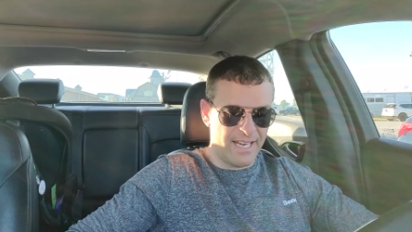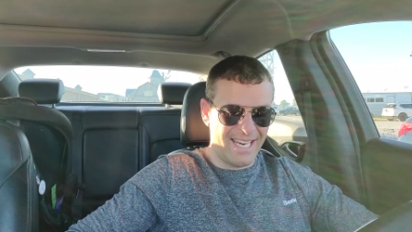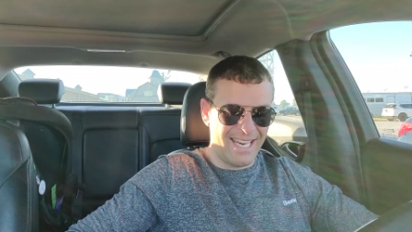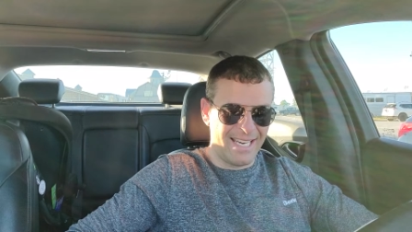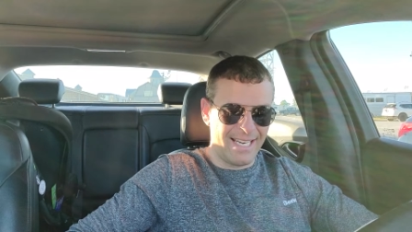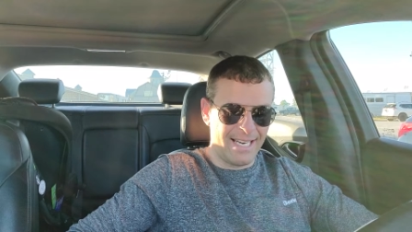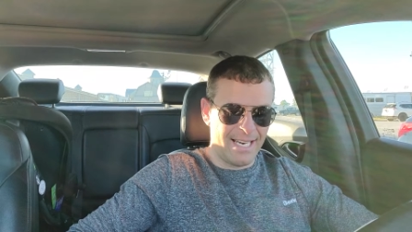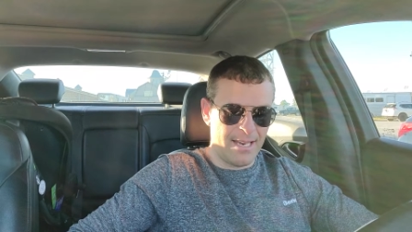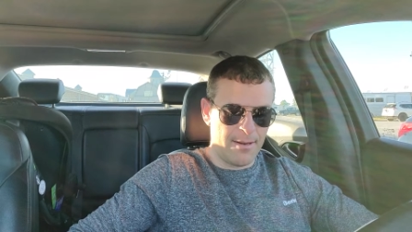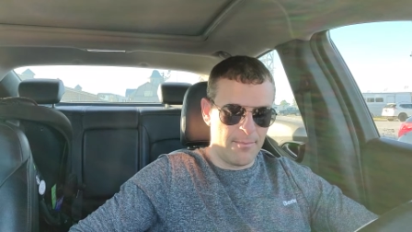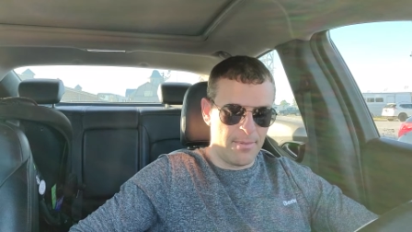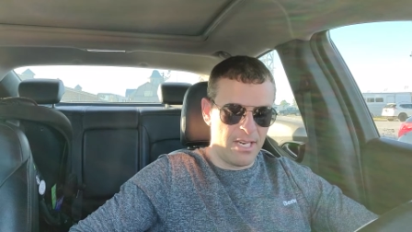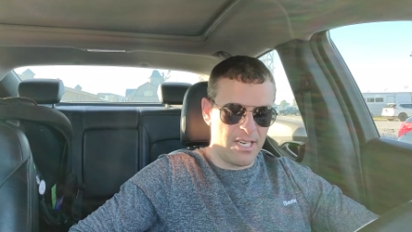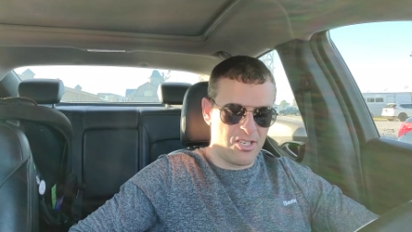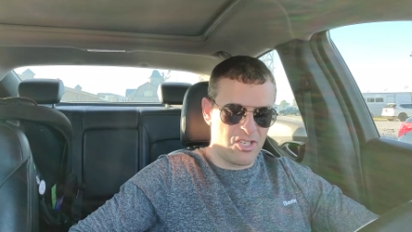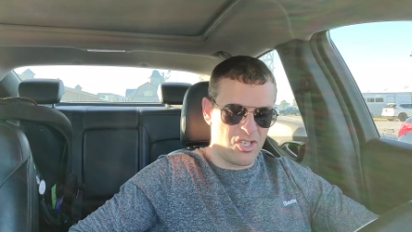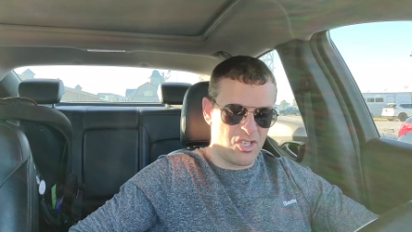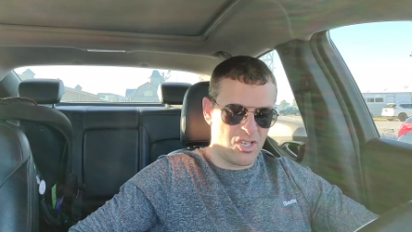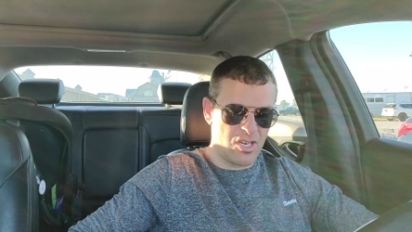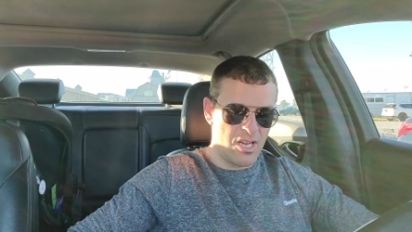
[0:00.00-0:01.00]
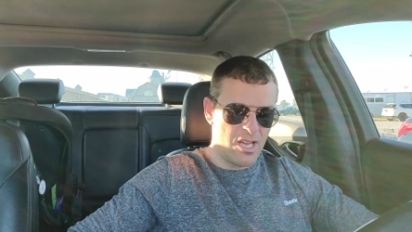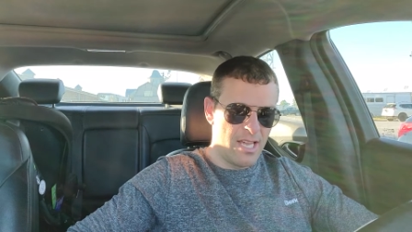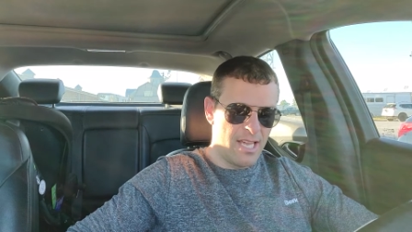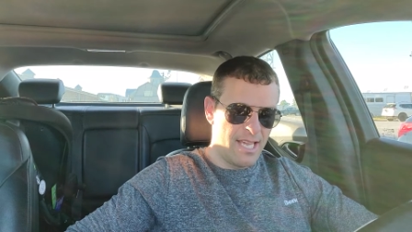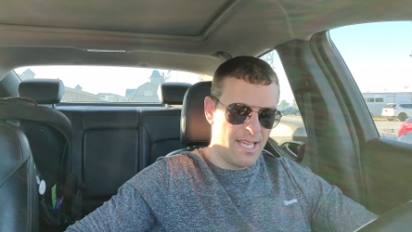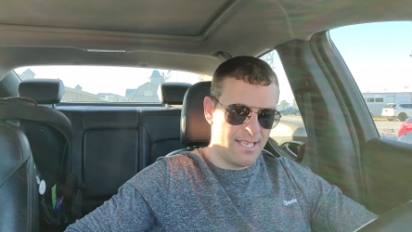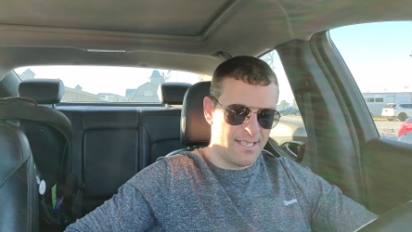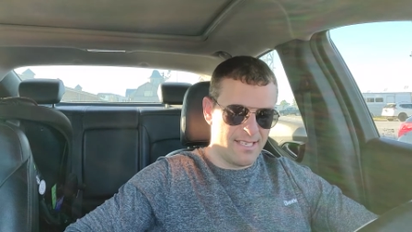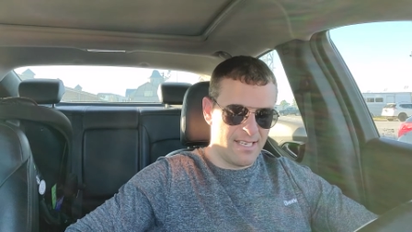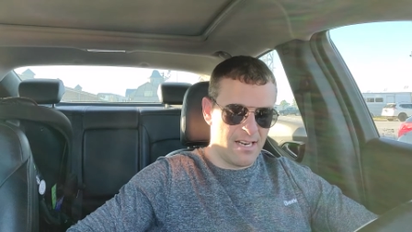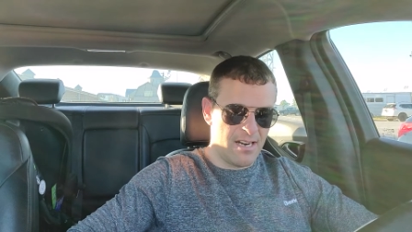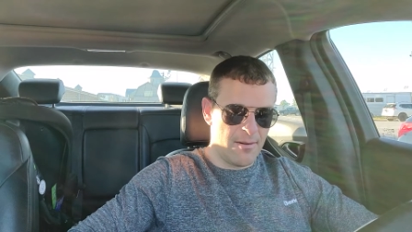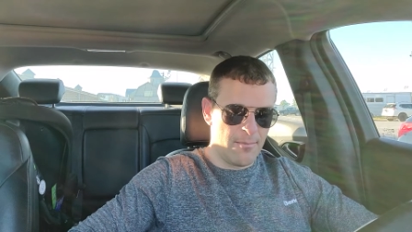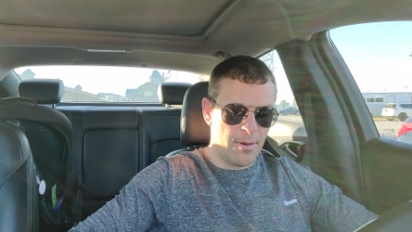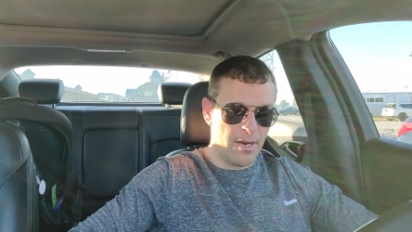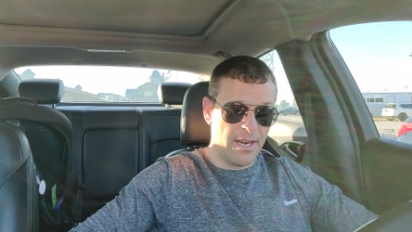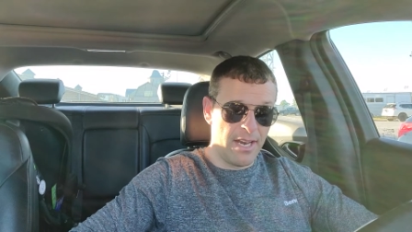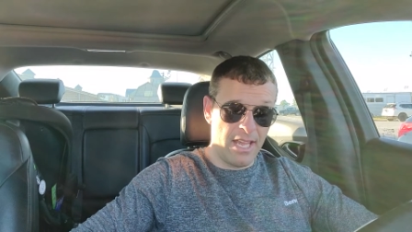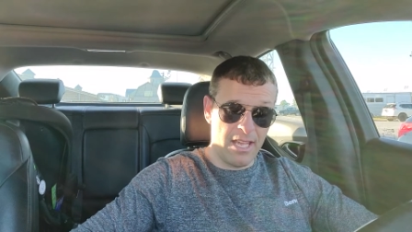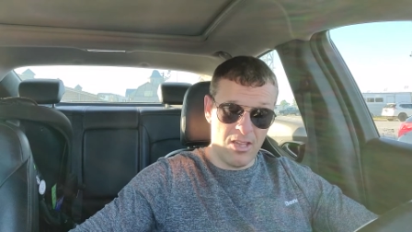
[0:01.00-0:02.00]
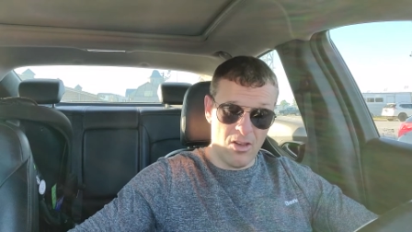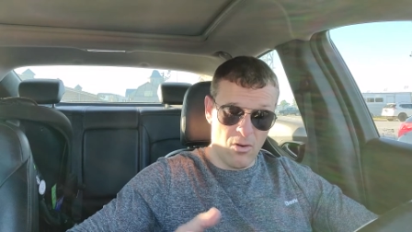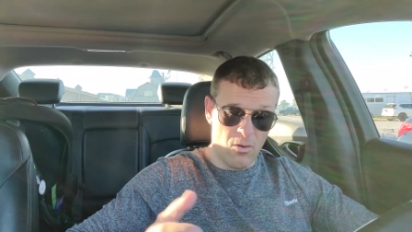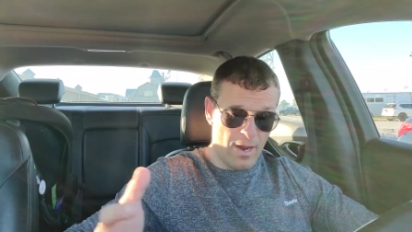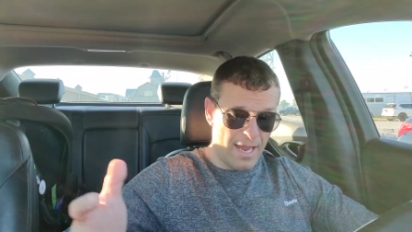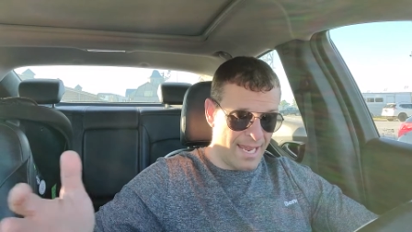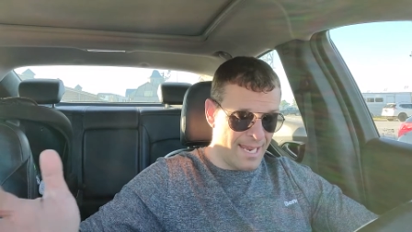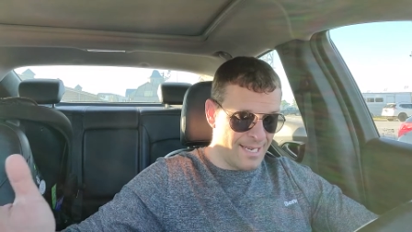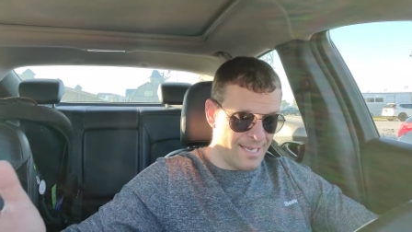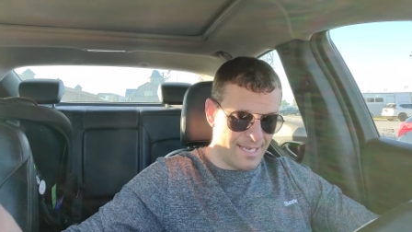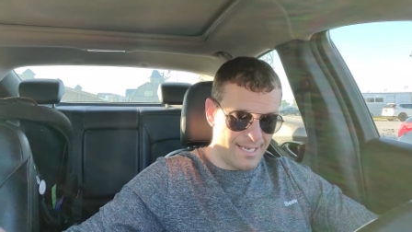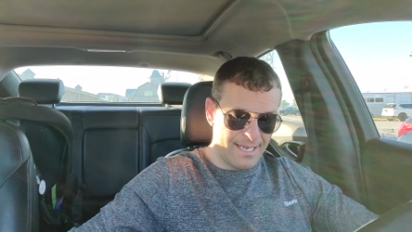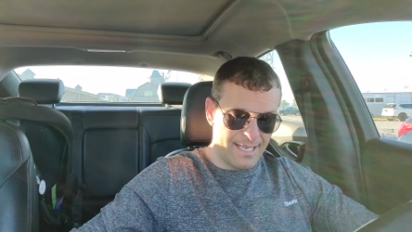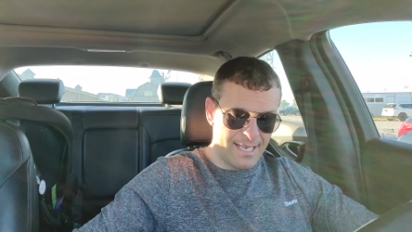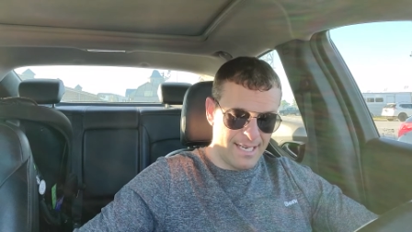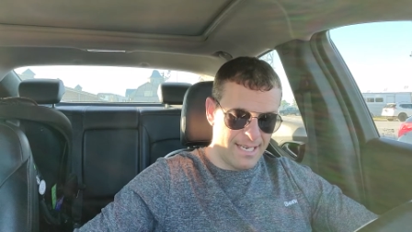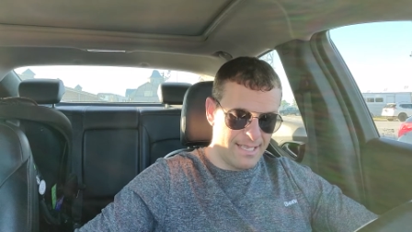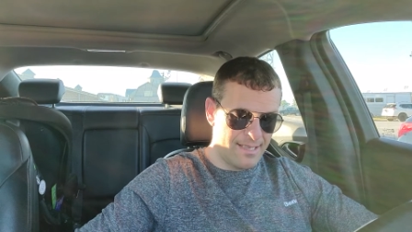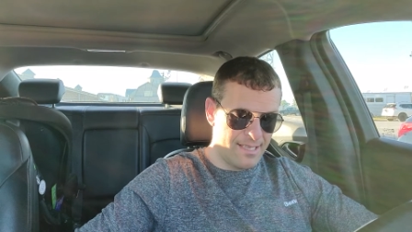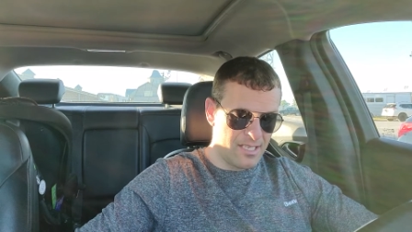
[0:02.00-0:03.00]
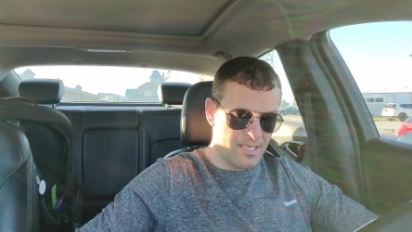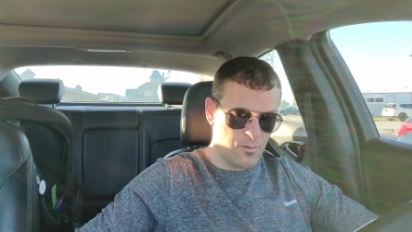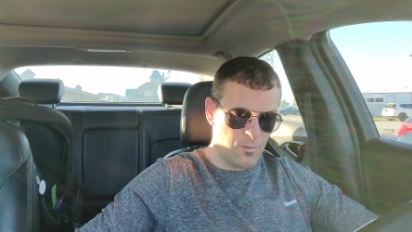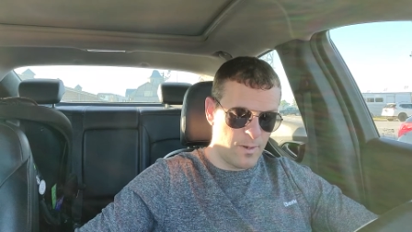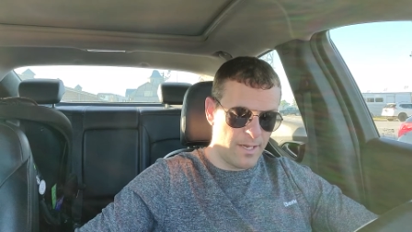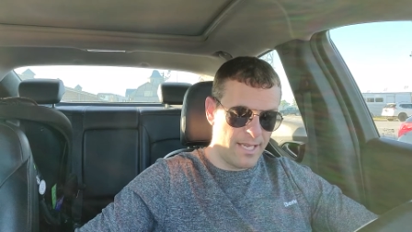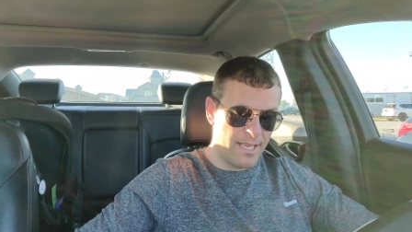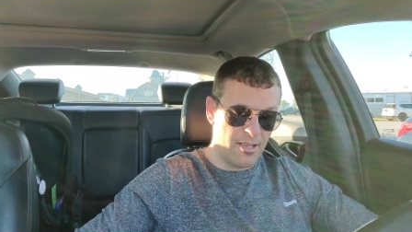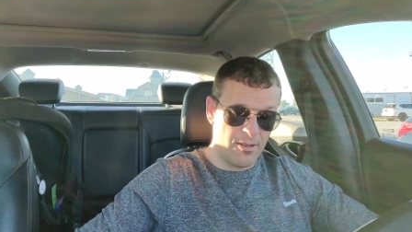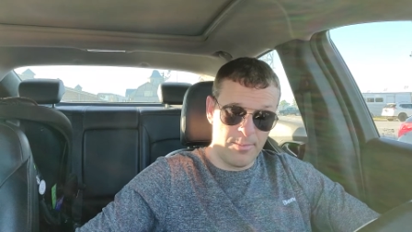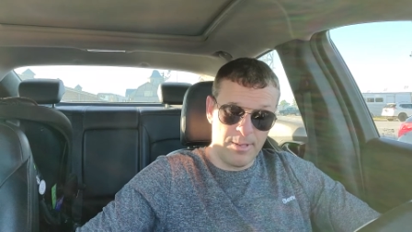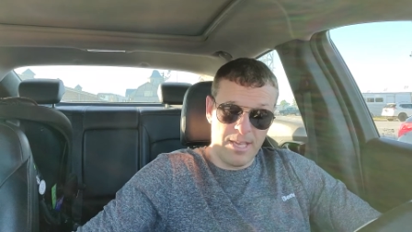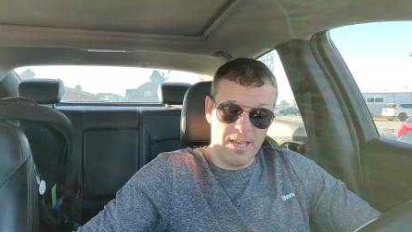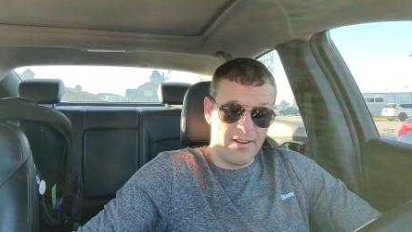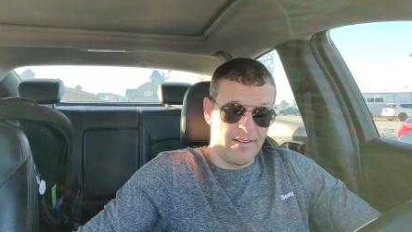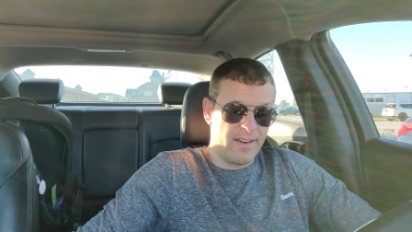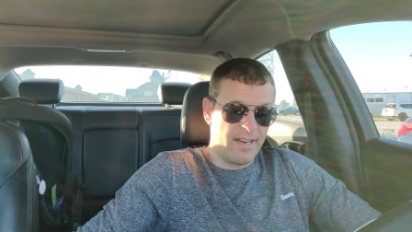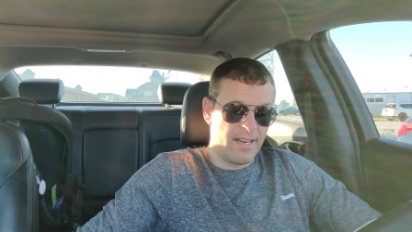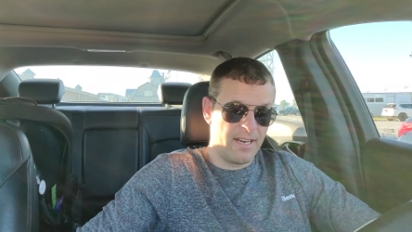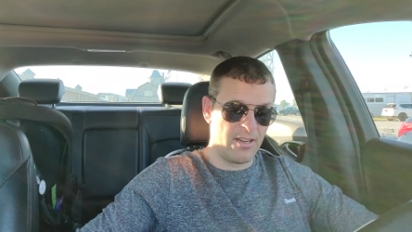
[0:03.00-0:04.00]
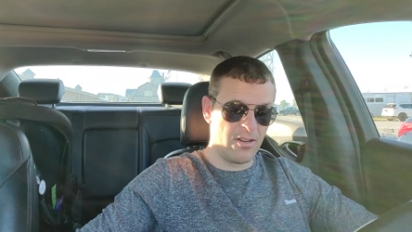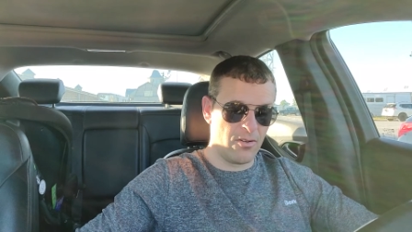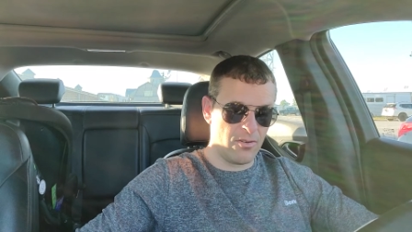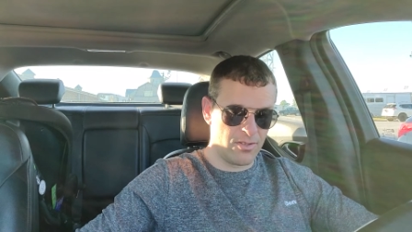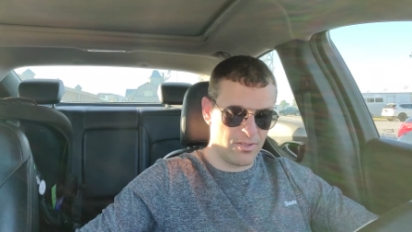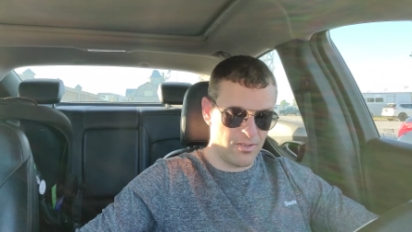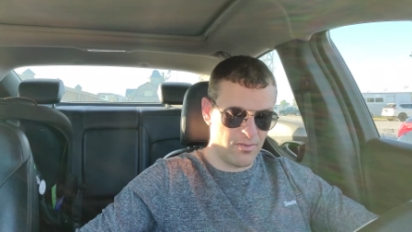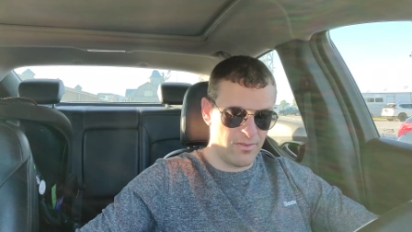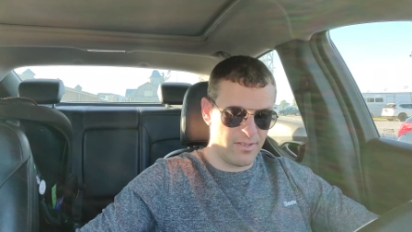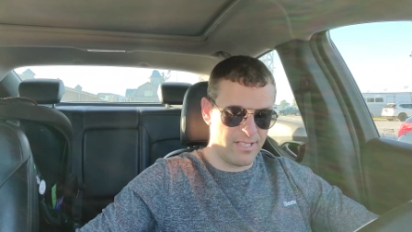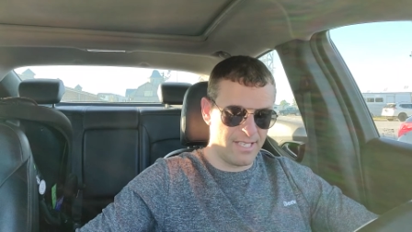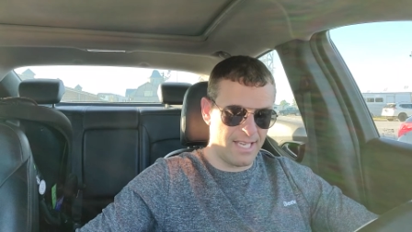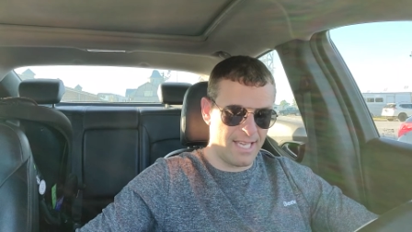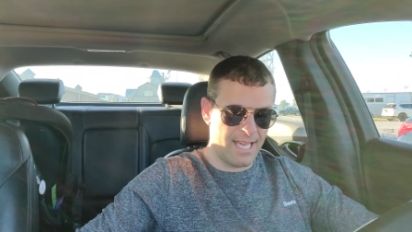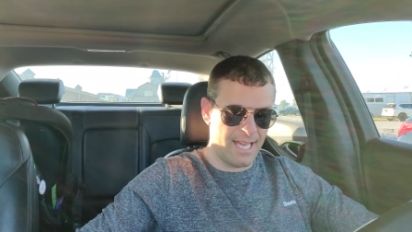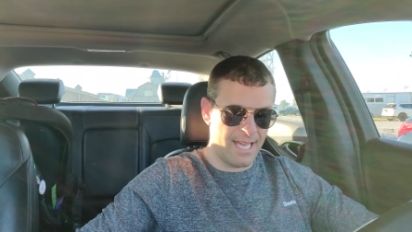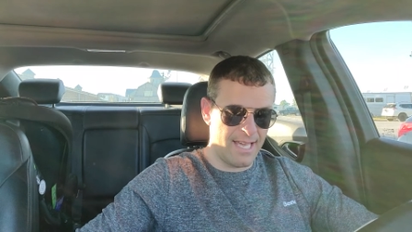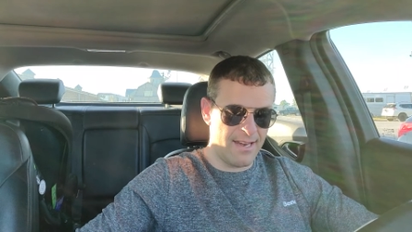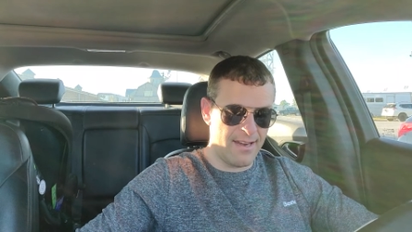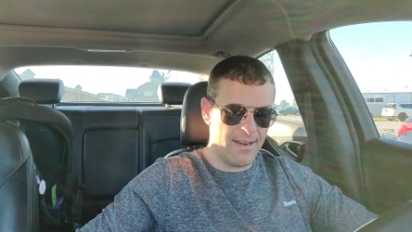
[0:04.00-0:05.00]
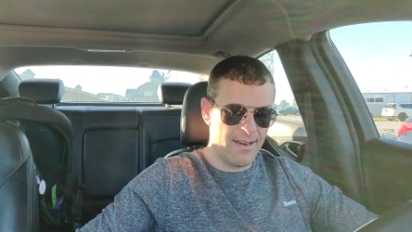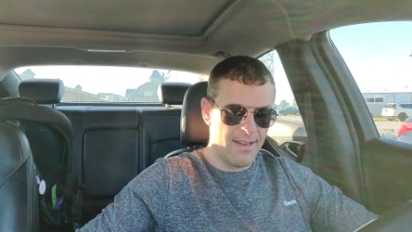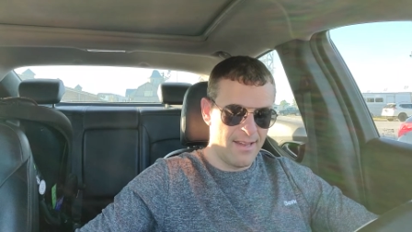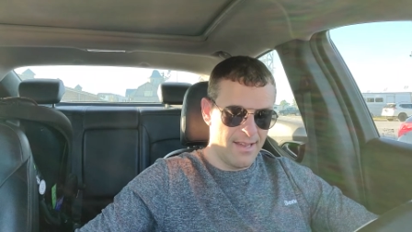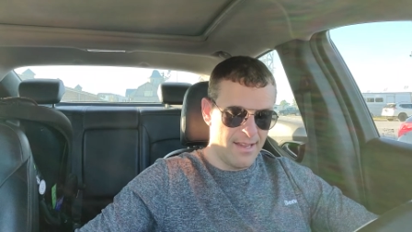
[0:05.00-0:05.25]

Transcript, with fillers: Inland Beach is in on Monday. Johan didn't get in this week. He'll be entered in to go as soon as he can.